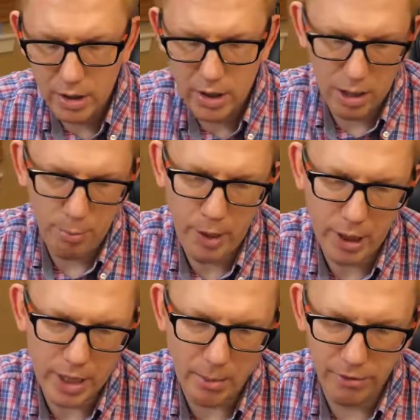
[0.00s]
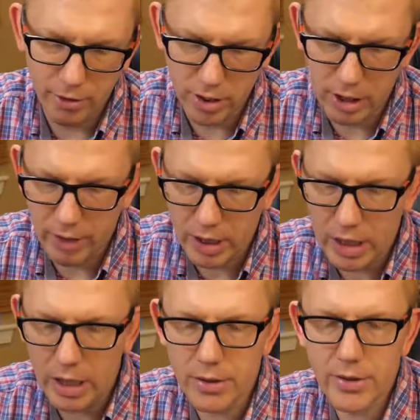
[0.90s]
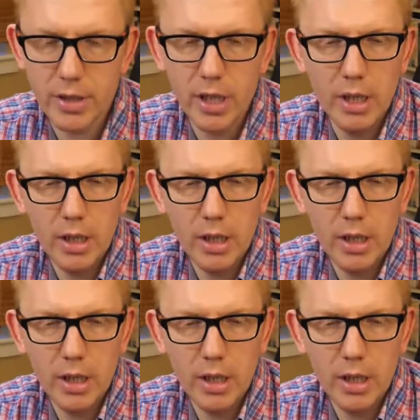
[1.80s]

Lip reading: And I picked up 4 DVDs.